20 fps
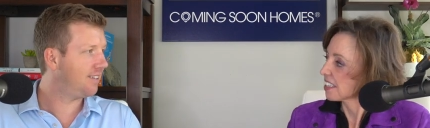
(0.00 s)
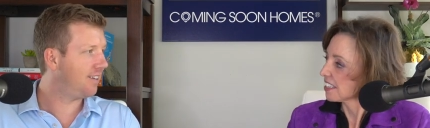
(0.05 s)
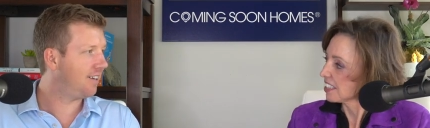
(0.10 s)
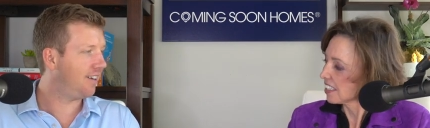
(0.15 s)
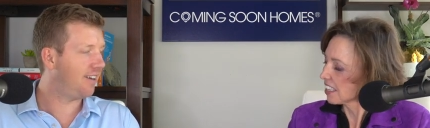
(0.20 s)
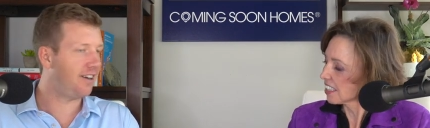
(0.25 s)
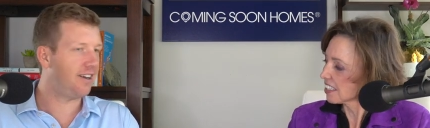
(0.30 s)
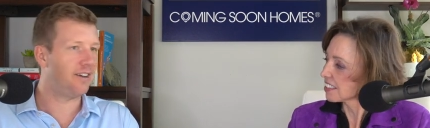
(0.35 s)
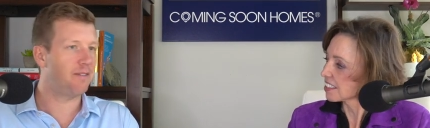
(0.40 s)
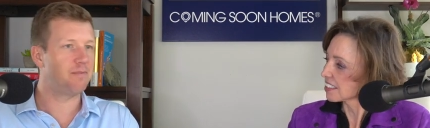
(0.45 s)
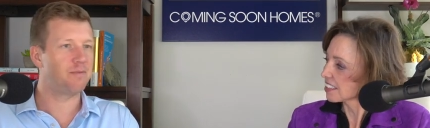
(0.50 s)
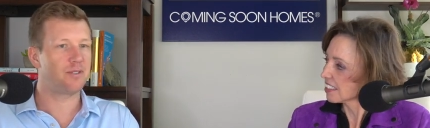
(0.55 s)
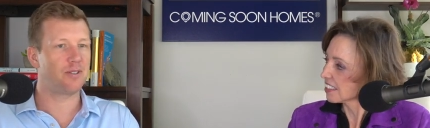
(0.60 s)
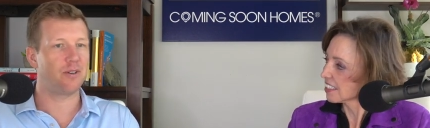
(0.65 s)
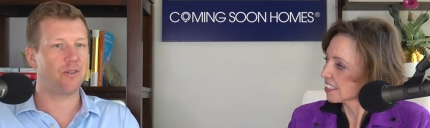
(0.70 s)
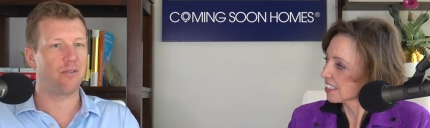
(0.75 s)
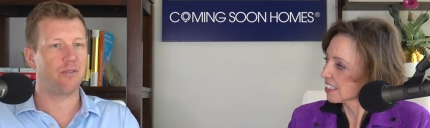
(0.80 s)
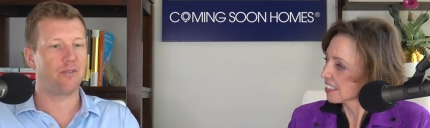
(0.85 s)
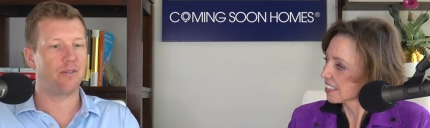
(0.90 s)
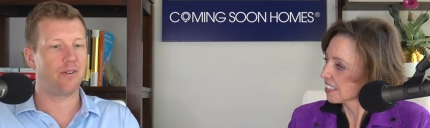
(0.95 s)
Speaker 1: Yes. Um,
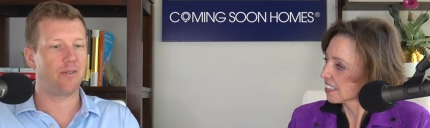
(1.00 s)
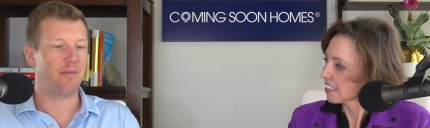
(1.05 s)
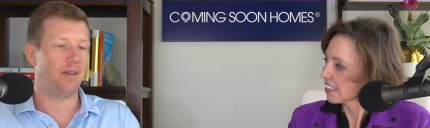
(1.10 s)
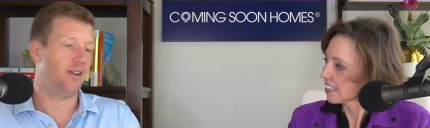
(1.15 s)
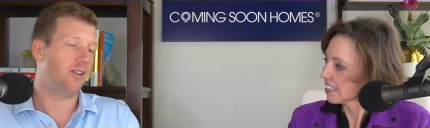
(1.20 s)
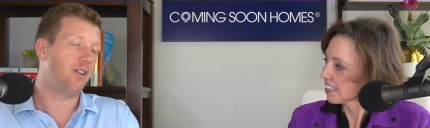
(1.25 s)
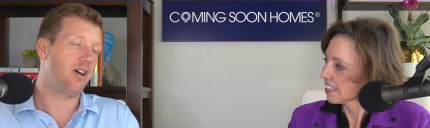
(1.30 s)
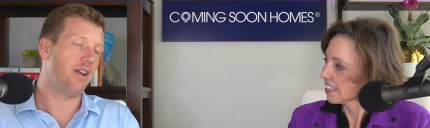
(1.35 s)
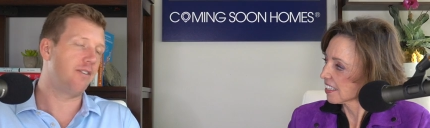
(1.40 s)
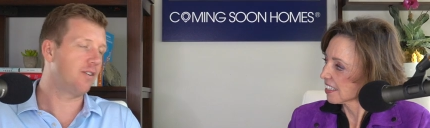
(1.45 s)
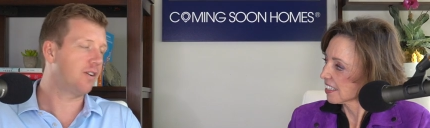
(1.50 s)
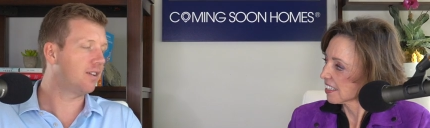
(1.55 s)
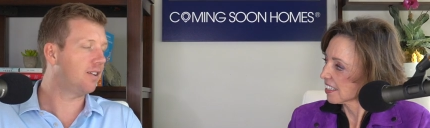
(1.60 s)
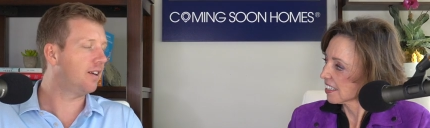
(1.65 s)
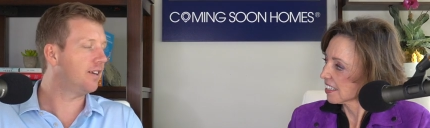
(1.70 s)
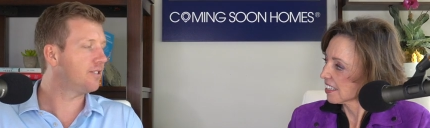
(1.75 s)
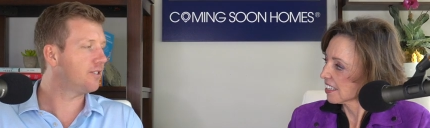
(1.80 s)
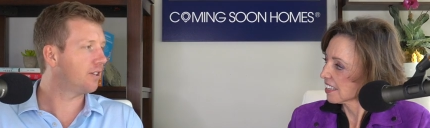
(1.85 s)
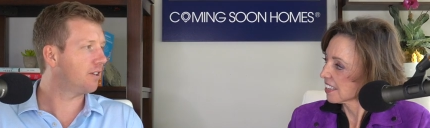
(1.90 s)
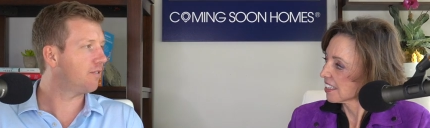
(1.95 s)
so, I mean, a lot of our
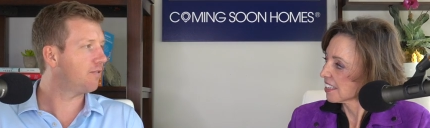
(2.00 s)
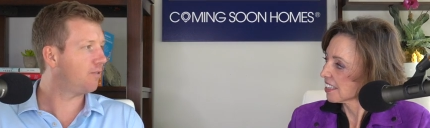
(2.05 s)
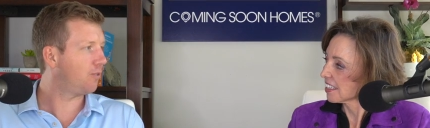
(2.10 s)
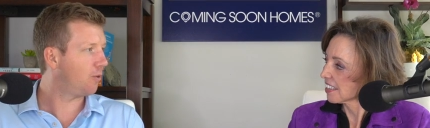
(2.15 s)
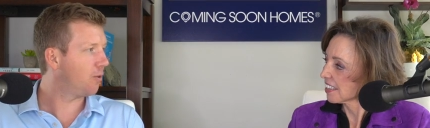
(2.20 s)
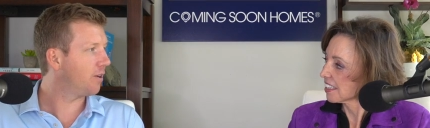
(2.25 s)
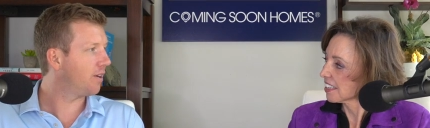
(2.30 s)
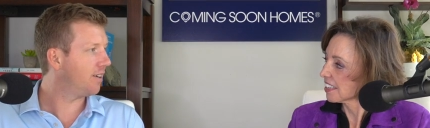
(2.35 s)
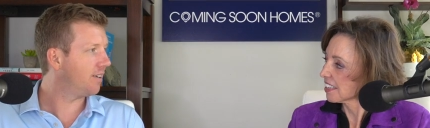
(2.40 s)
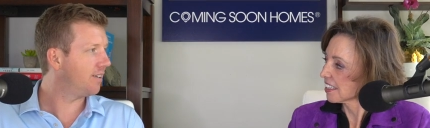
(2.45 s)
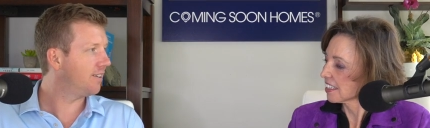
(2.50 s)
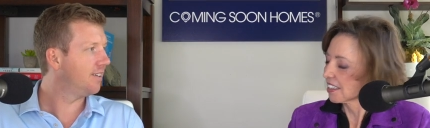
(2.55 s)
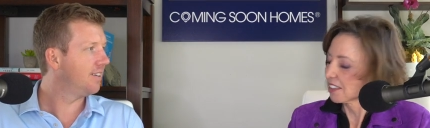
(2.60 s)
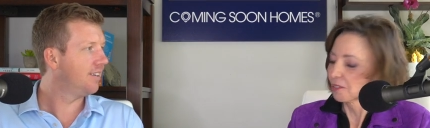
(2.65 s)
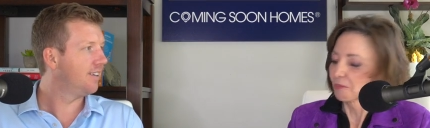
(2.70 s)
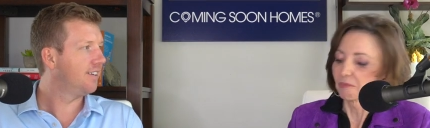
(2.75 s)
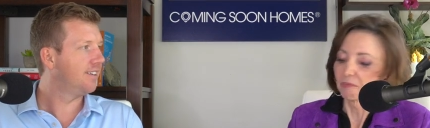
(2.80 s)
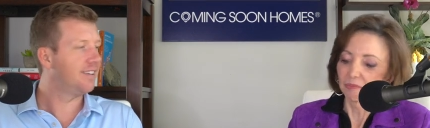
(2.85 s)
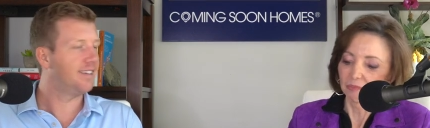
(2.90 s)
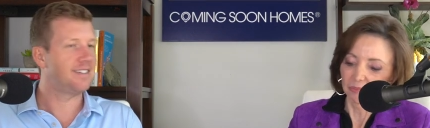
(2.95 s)
clients look at Florida.
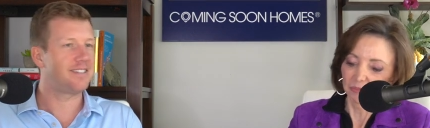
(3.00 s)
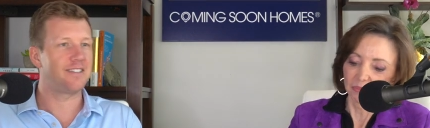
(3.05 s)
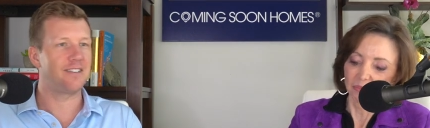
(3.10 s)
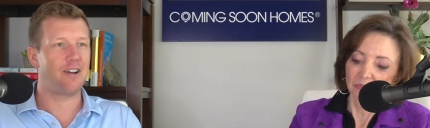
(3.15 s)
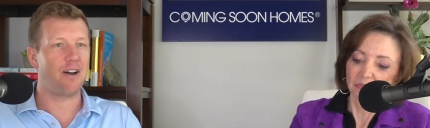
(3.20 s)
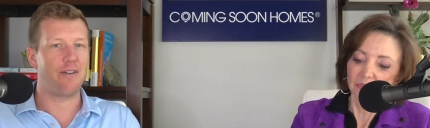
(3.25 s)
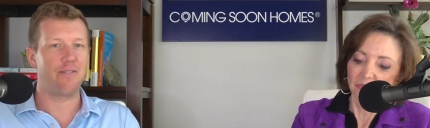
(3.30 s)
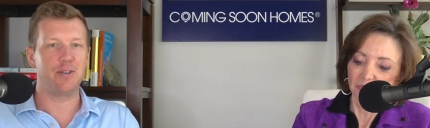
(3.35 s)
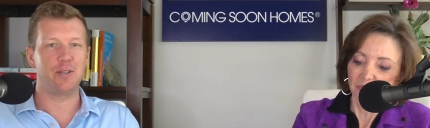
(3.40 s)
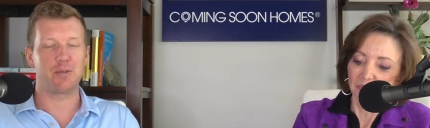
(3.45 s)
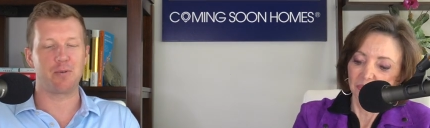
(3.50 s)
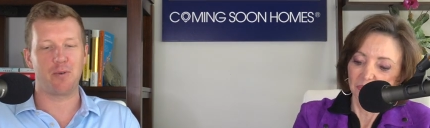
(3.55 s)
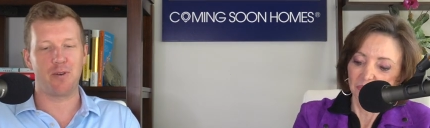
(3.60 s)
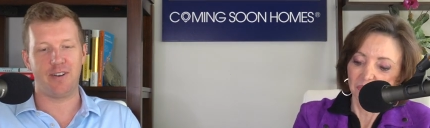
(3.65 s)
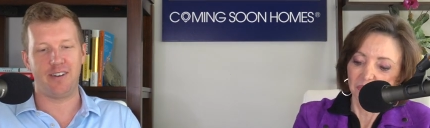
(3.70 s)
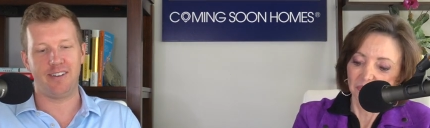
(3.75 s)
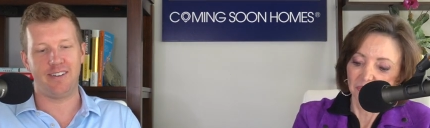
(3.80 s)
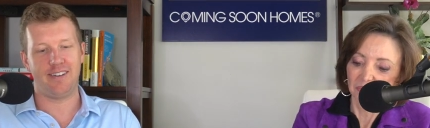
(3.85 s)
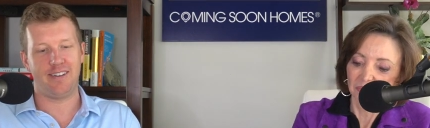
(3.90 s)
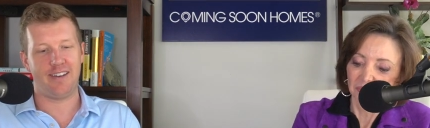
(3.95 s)
Mm-hmm. That's an obvious
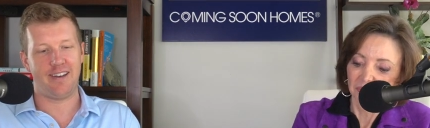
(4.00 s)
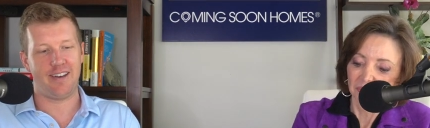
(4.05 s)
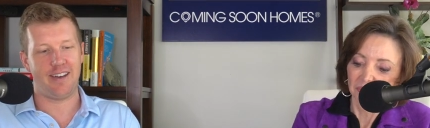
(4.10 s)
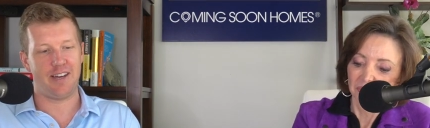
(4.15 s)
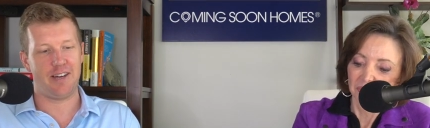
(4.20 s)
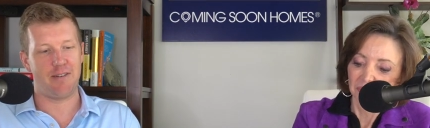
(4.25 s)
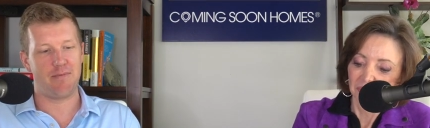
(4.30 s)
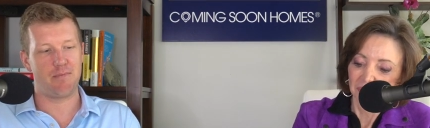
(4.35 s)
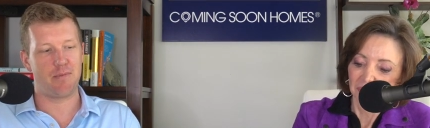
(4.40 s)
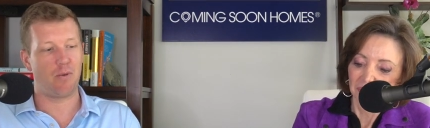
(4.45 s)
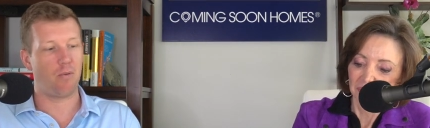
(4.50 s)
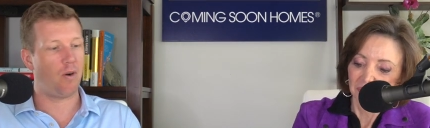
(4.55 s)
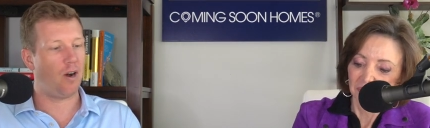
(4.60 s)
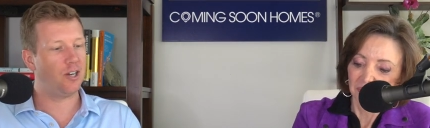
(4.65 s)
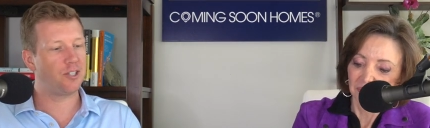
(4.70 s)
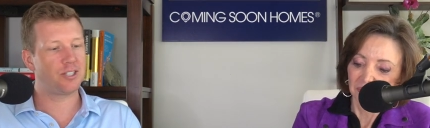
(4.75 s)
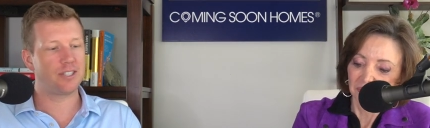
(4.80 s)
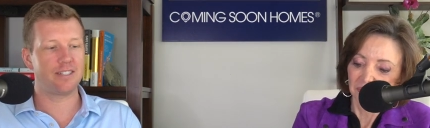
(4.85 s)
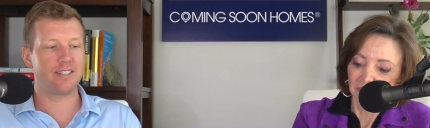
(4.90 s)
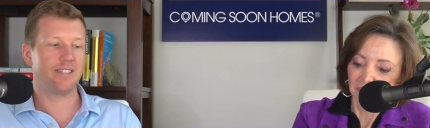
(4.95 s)
one. Um, but
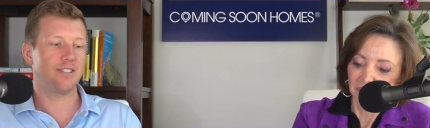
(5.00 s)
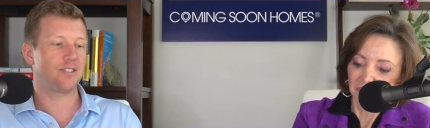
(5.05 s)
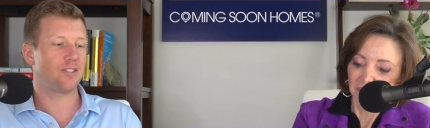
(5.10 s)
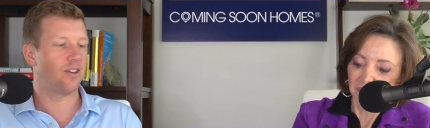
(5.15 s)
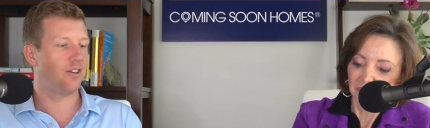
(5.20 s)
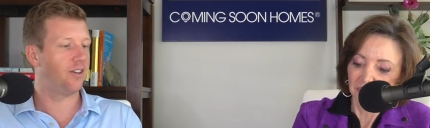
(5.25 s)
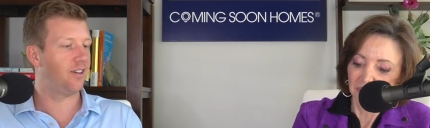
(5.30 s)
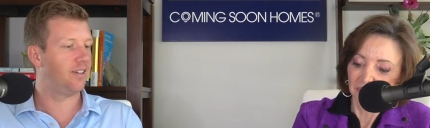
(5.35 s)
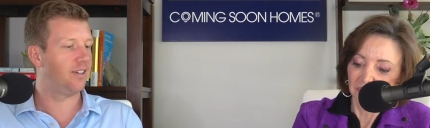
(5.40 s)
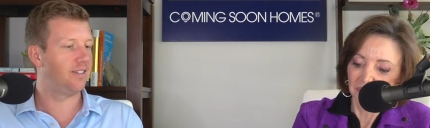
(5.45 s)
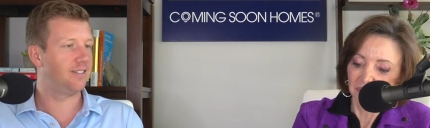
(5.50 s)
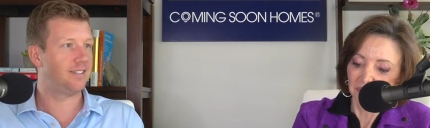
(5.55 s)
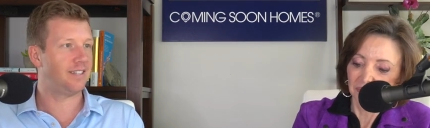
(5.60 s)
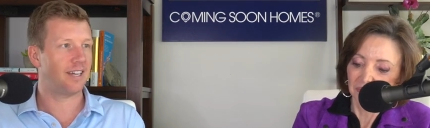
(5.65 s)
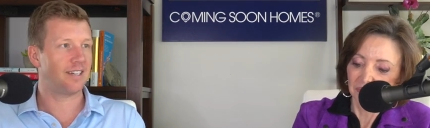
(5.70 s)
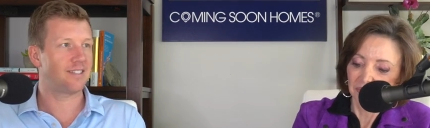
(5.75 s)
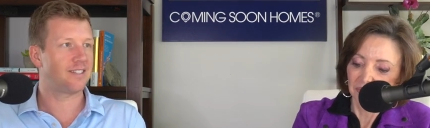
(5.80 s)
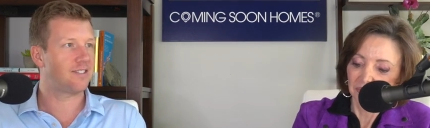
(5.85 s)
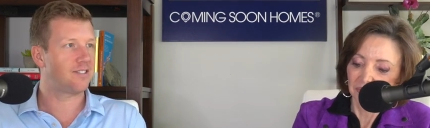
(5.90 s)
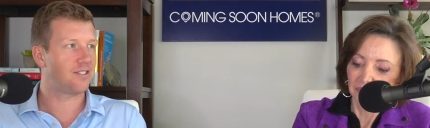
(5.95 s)
Washington's good.
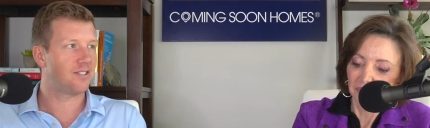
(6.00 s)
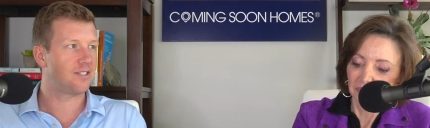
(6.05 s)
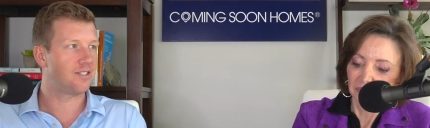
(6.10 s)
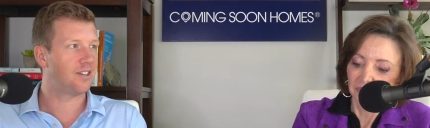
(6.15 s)
Texas is